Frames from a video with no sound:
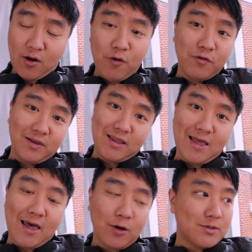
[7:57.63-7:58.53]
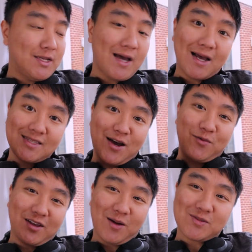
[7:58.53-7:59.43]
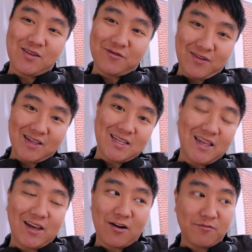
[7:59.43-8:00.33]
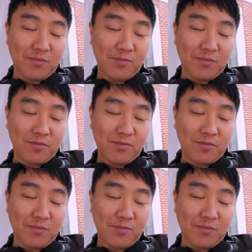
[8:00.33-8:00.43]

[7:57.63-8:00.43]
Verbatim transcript: Hopefully that helps you guys out when it comes to uh, taking care